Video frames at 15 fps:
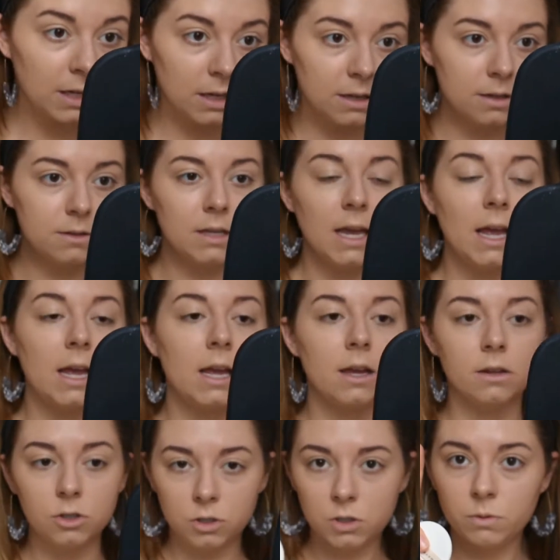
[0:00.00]
is
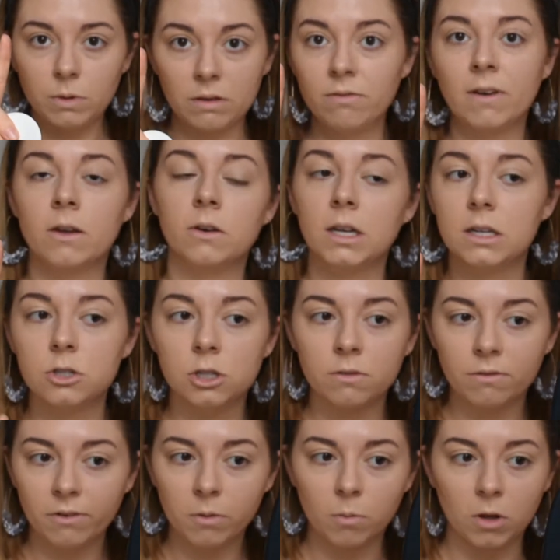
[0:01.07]
a dewy foundation
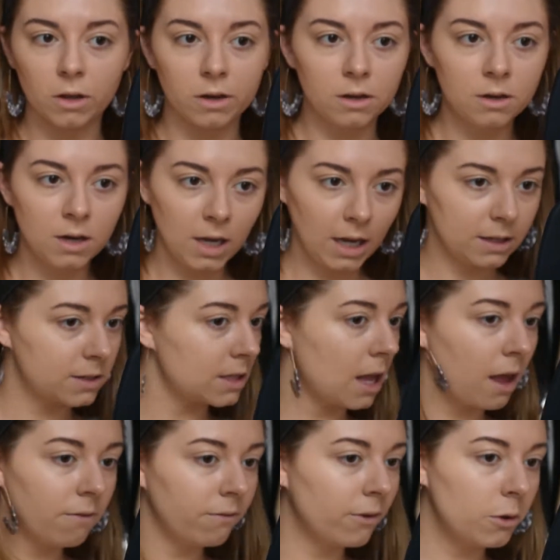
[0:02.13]
for one. It's
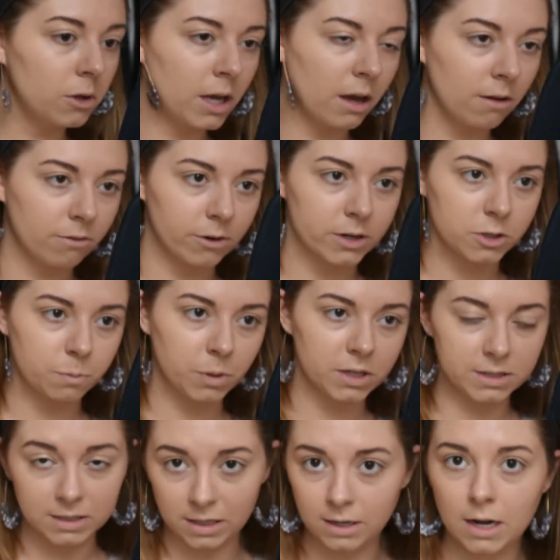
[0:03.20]
not full coverage, but
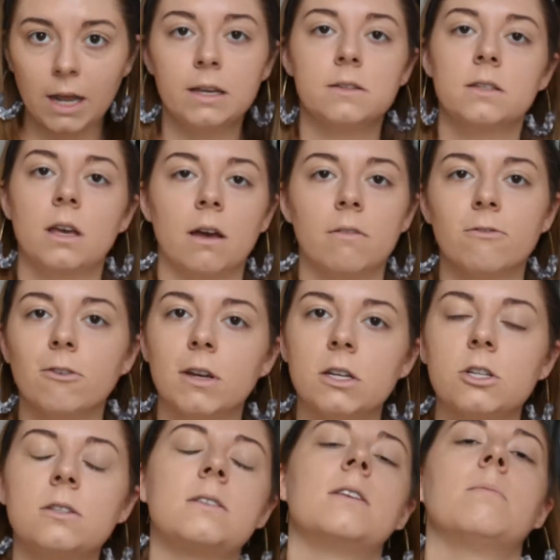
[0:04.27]
it's a nice coverage.
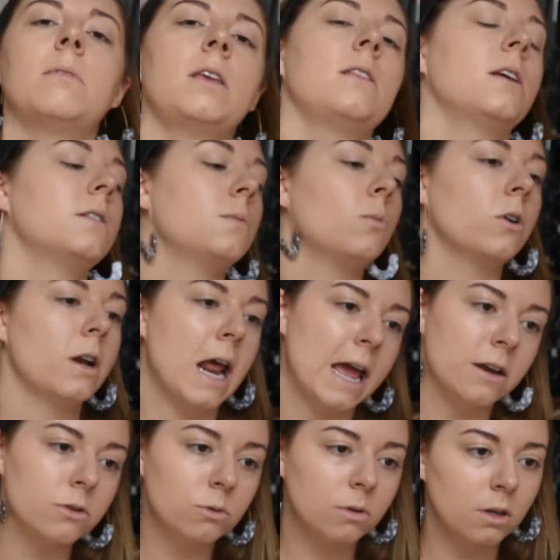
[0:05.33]
It's something that's more
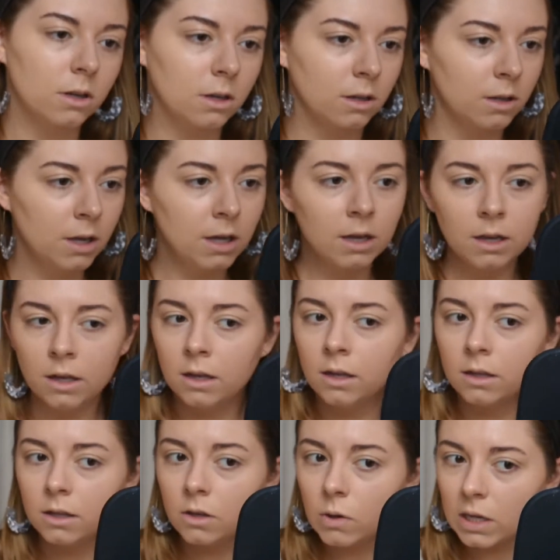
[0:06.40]
natural.
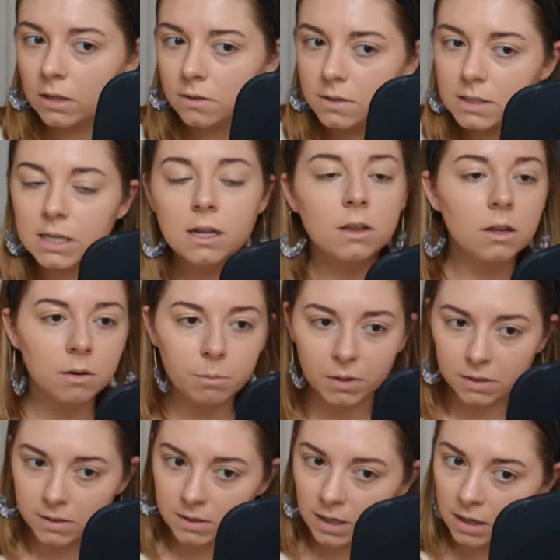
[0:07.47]
You can see a little bit
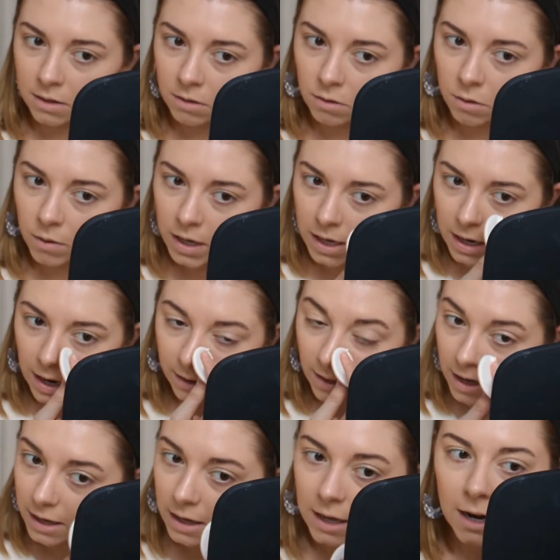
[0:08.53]
of skin through it. I
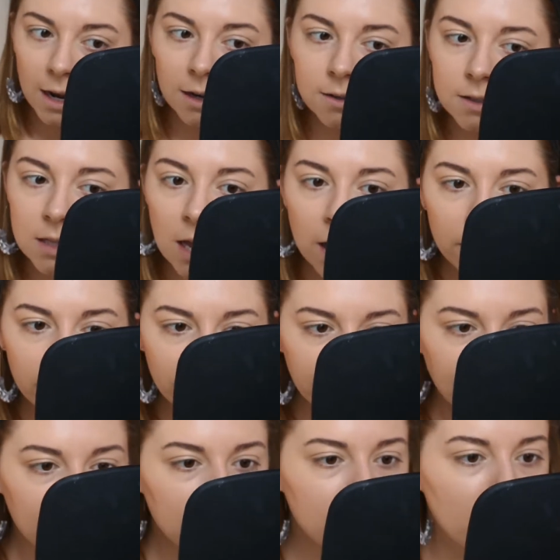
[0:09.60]
like it, and it's not
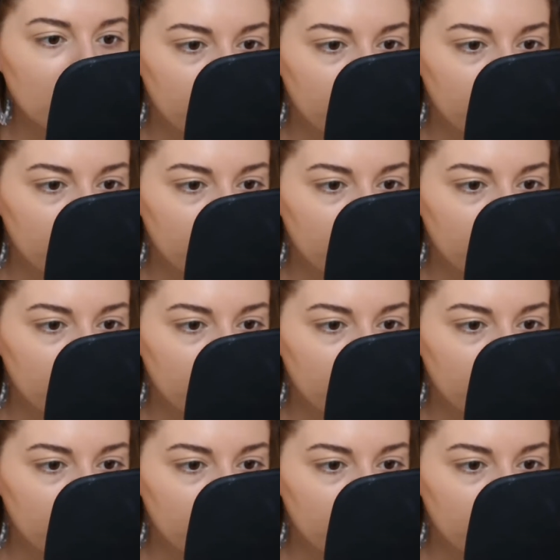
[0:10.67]
filling my